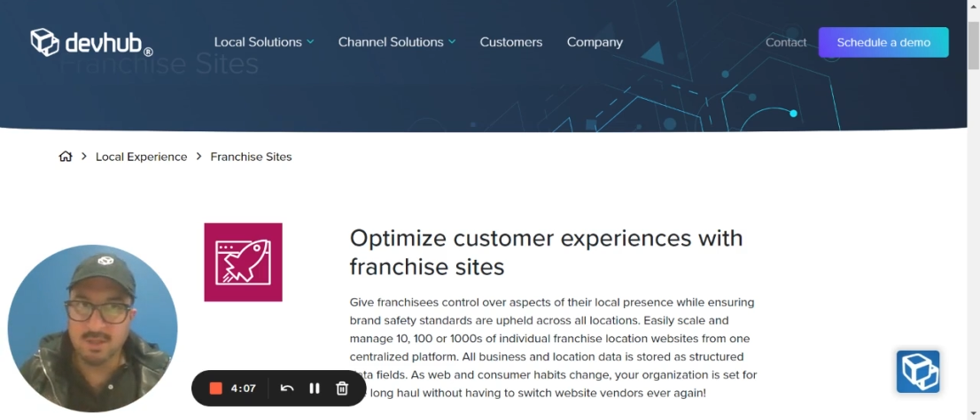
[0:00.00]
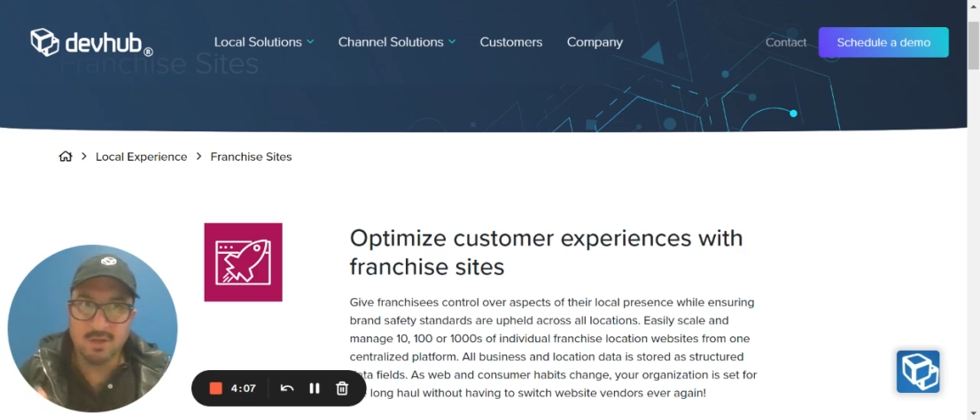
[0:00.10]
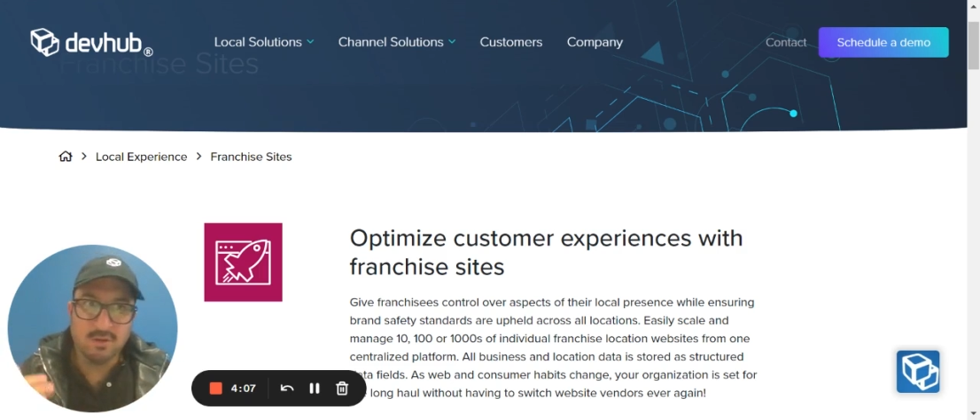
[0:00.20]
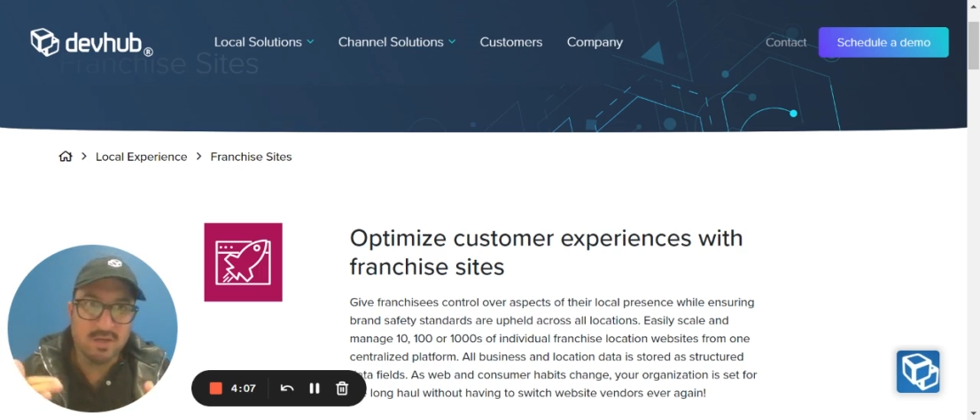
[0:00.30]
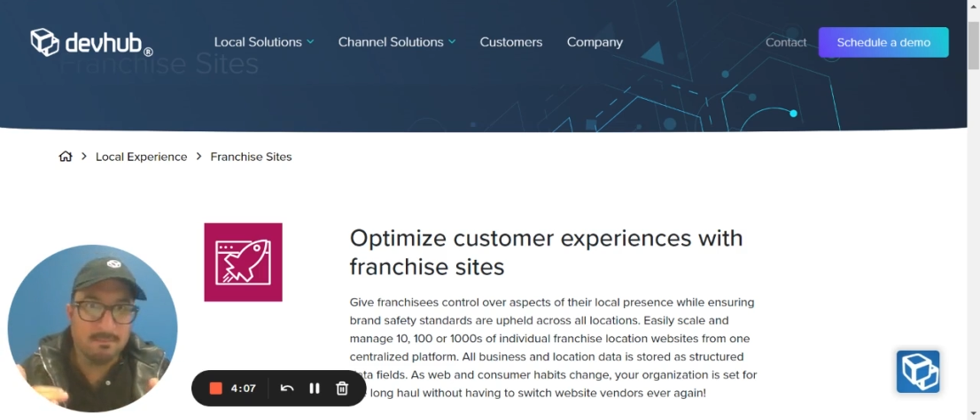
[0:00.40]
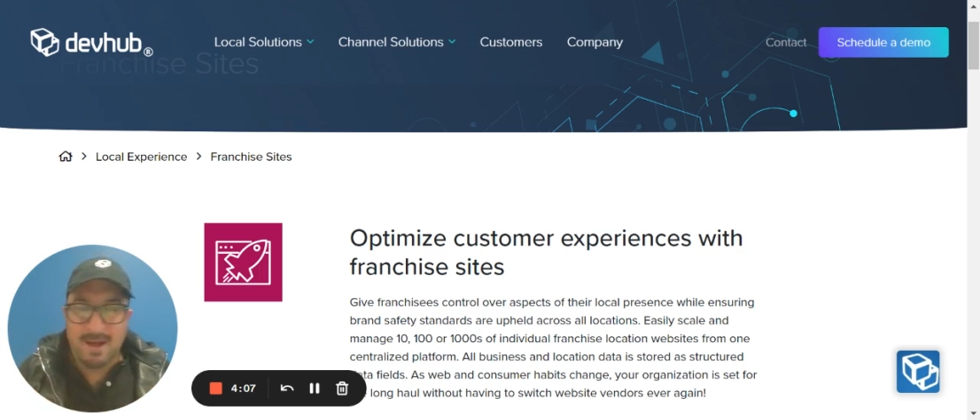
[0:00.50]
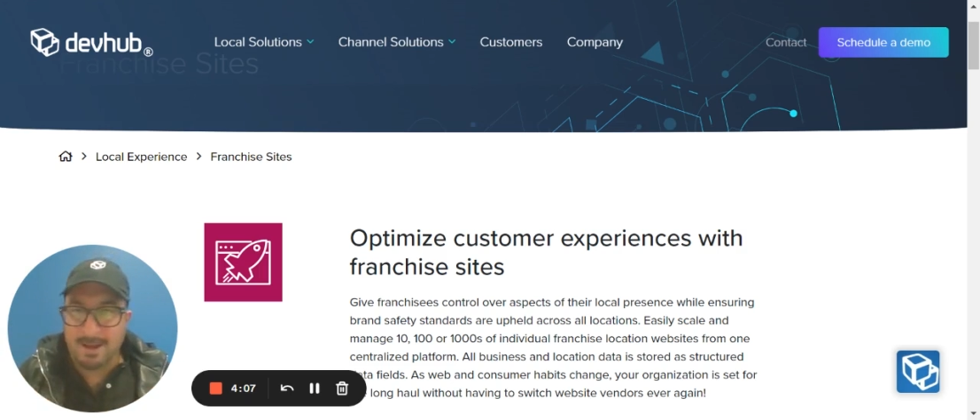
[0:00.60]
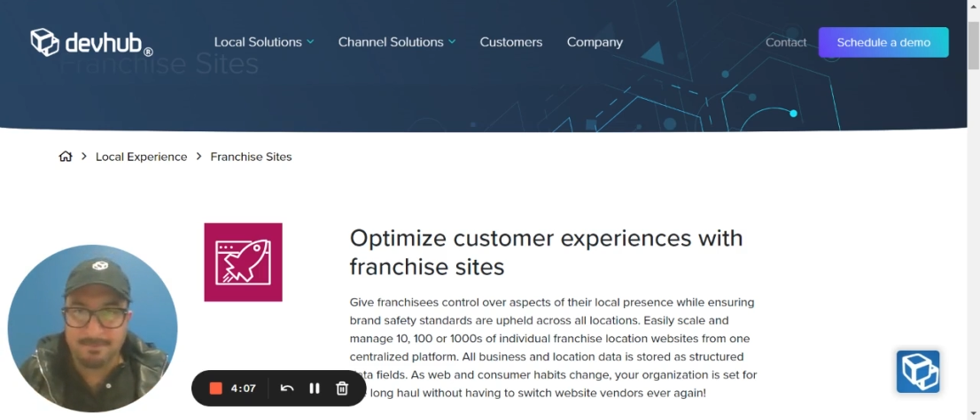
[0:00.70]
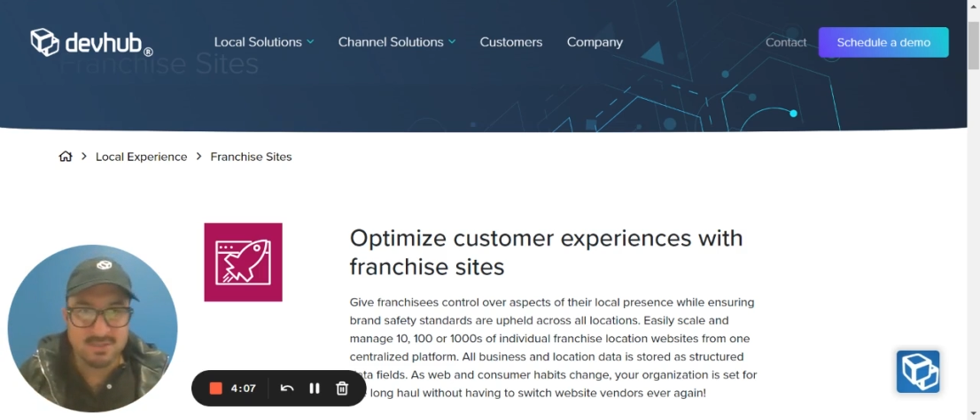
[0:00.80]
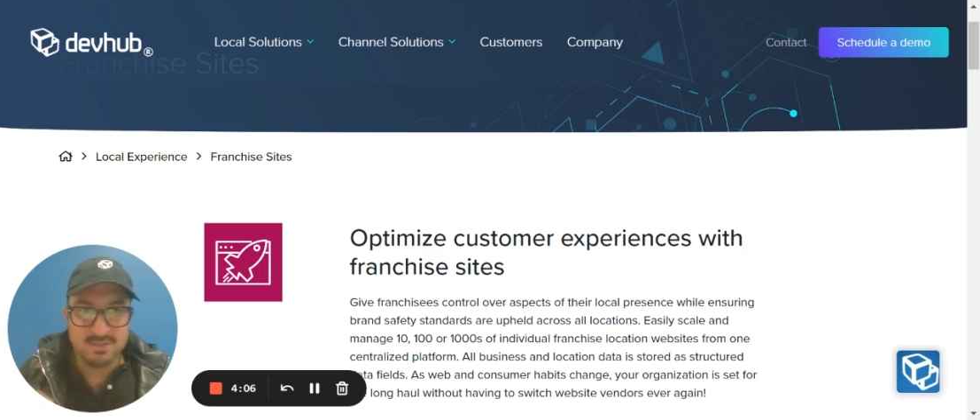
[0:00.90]
You don't need a
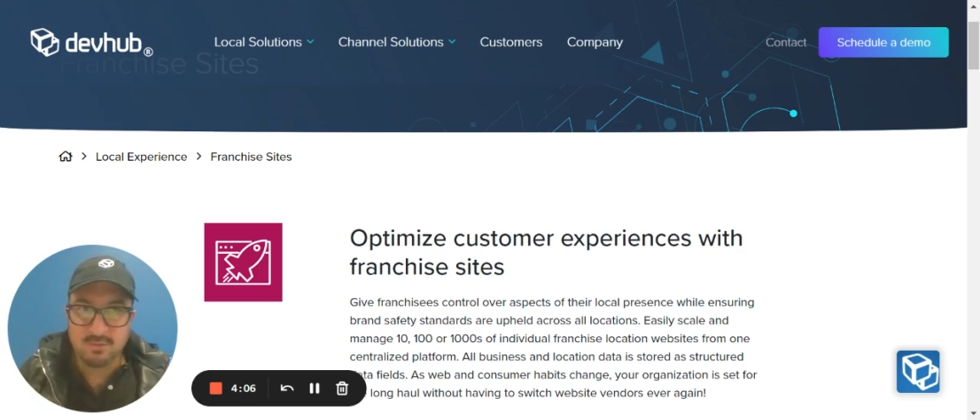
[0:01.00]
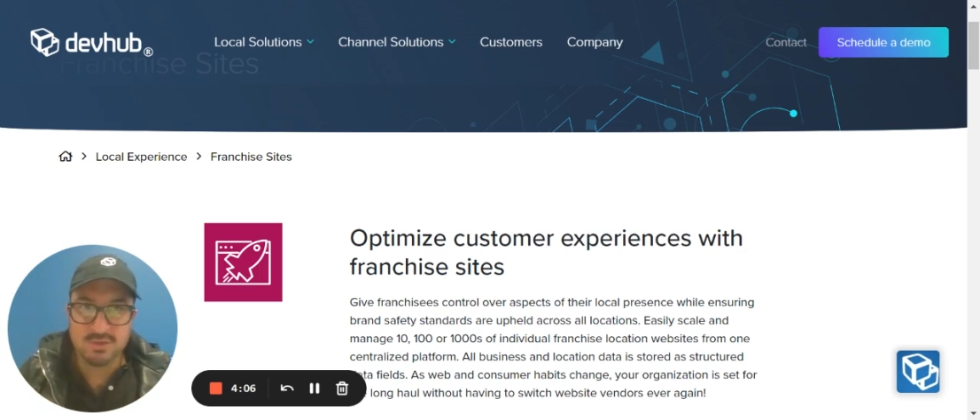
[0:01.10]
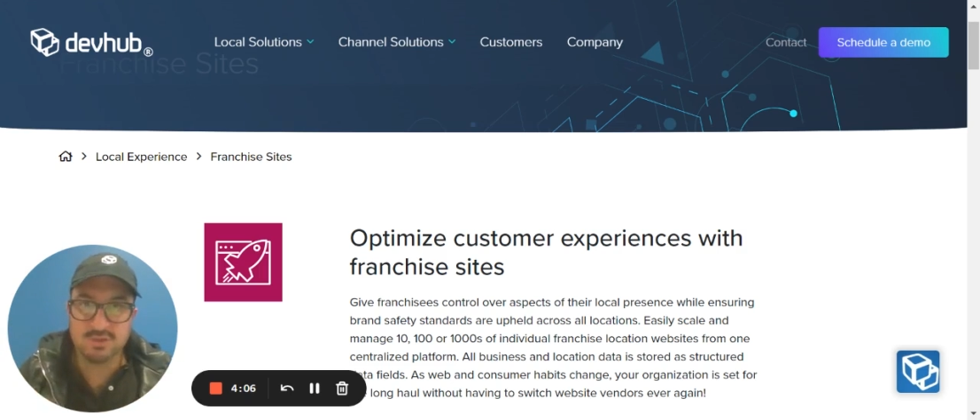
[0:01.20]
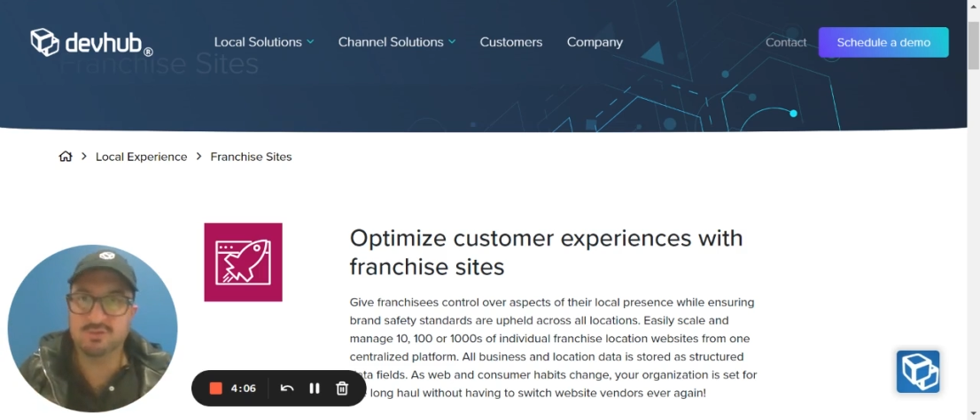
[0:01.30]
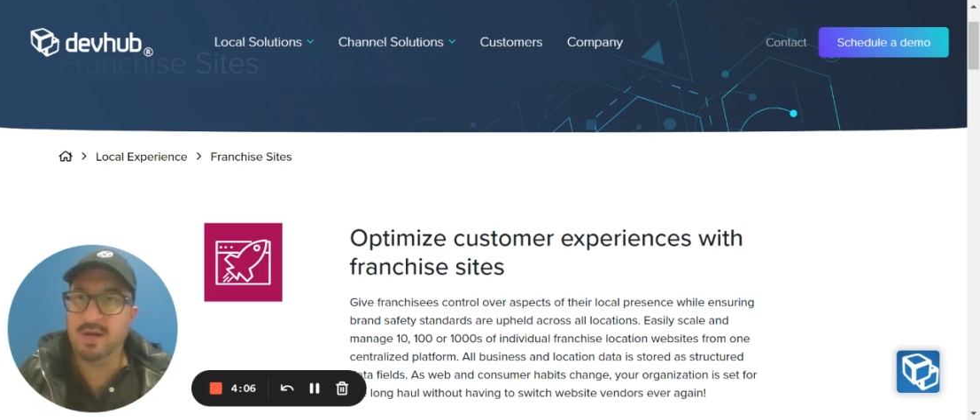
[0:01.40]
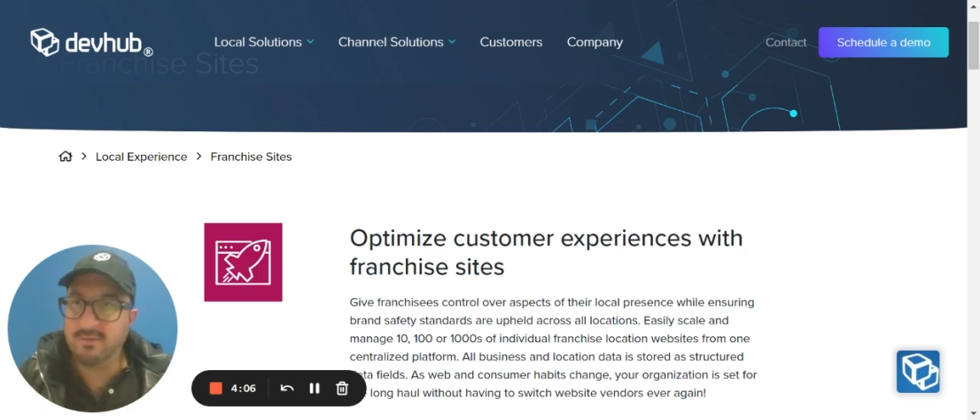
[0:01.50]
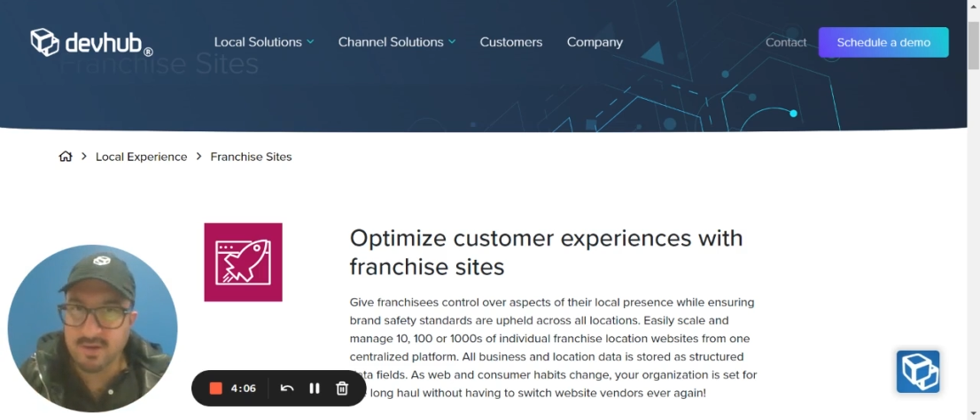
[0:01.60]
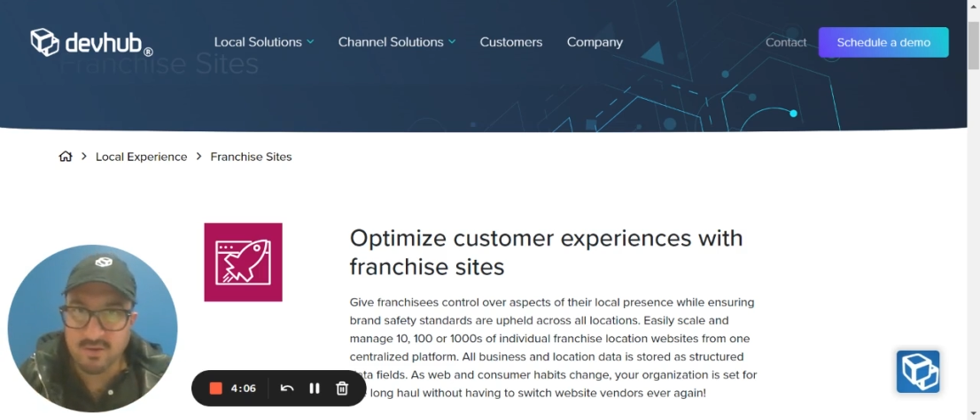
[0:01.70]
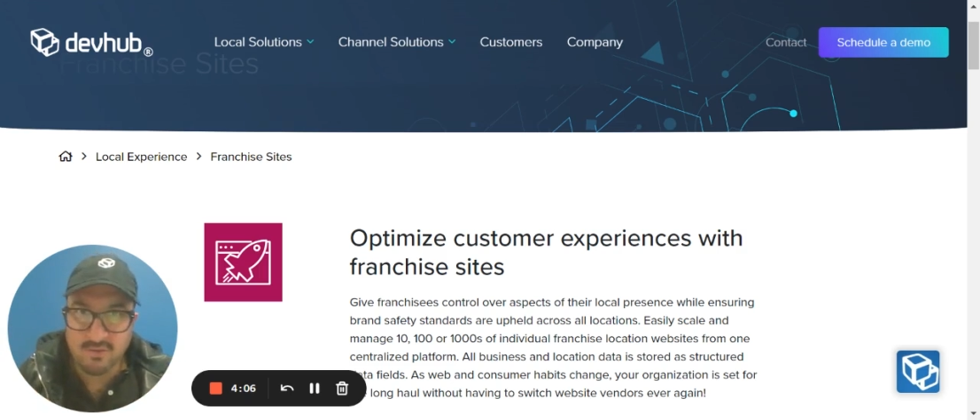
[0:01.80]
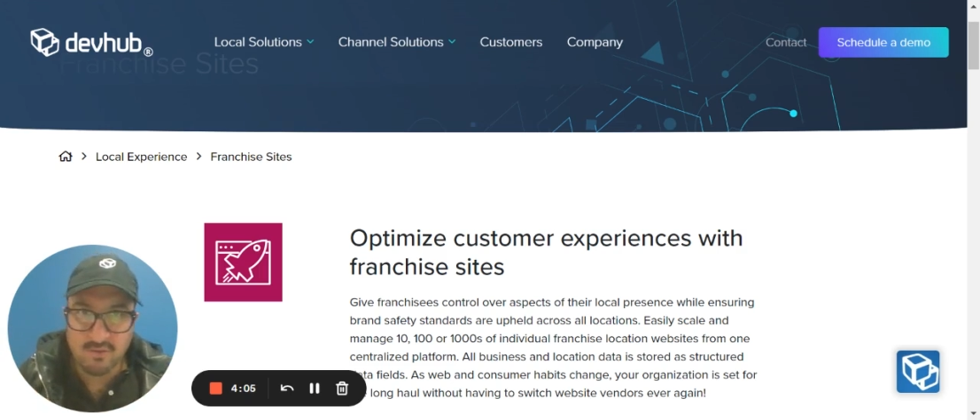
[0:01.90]
map because no one's driving